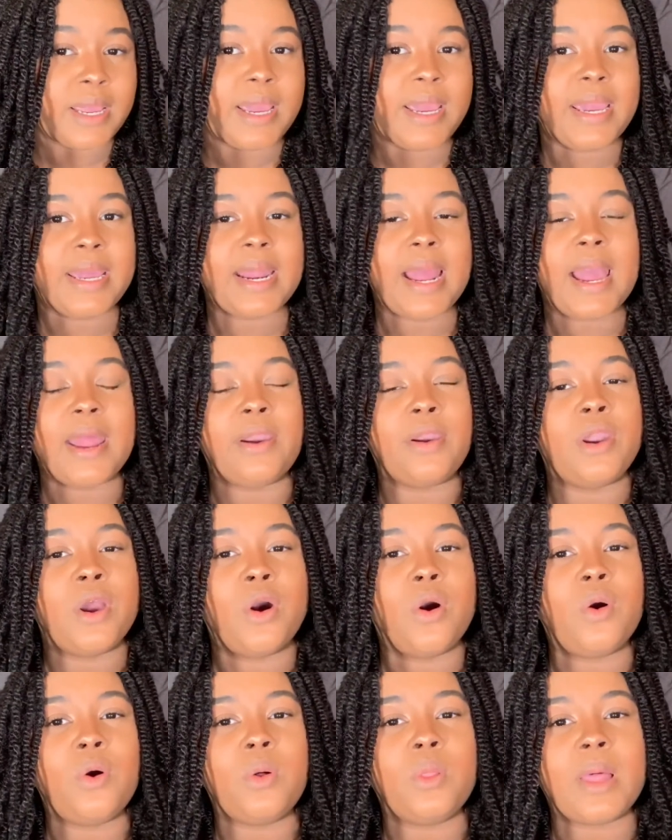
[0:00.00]
And I
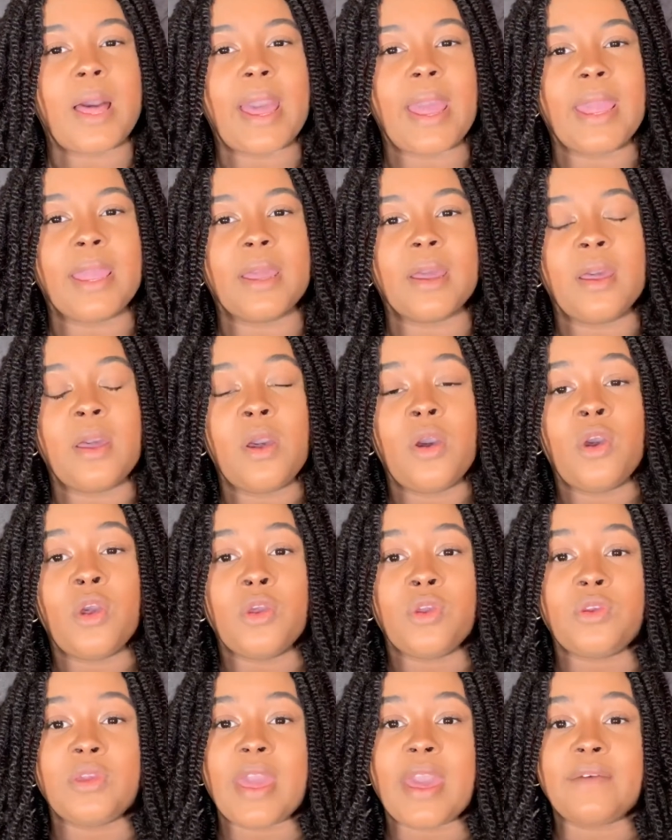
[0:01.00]
know, like,
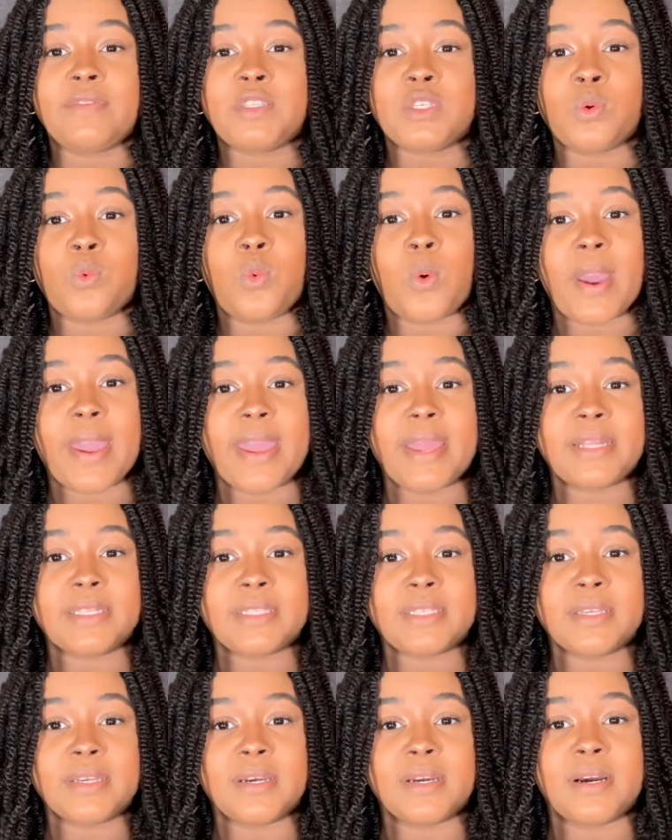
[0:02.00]
you have to
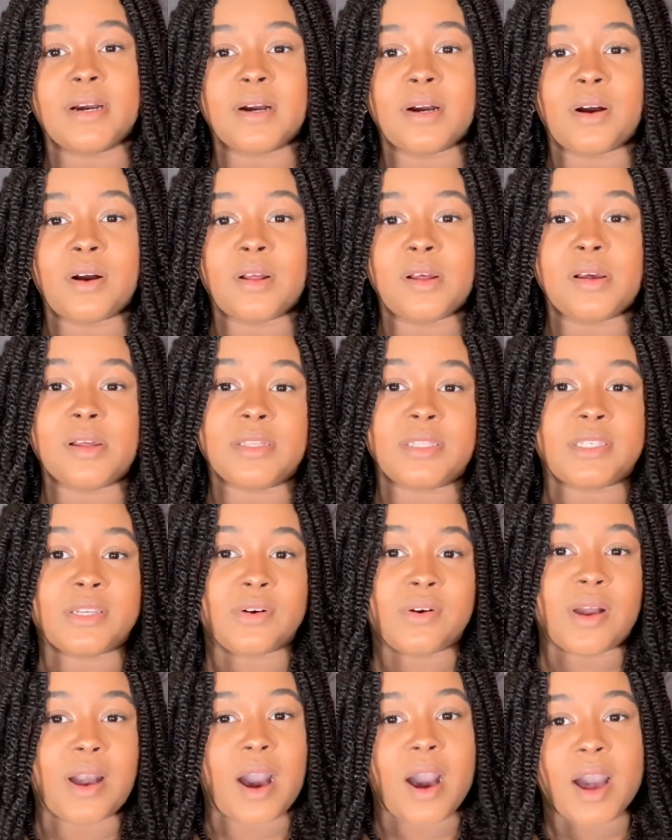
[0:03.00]
wait
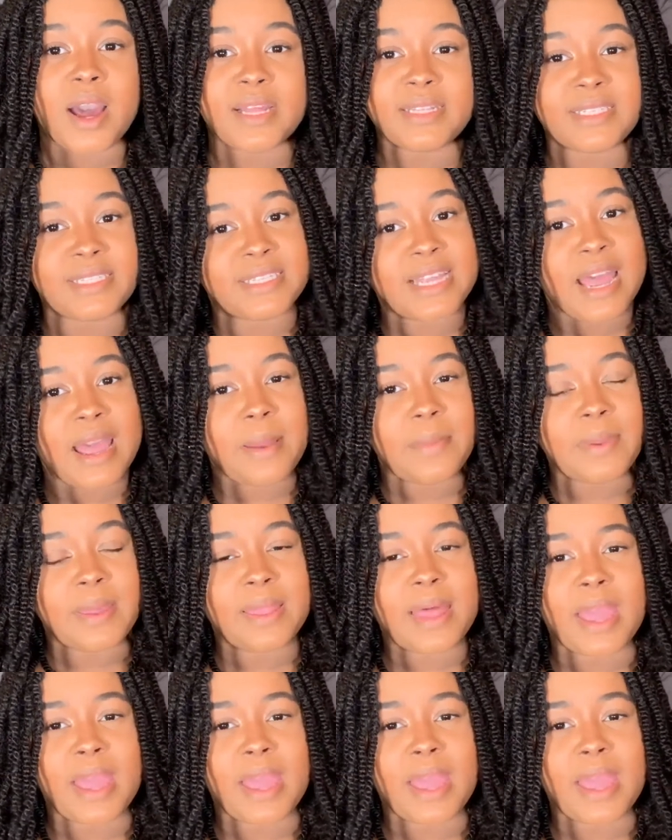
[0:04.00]
until God's timing.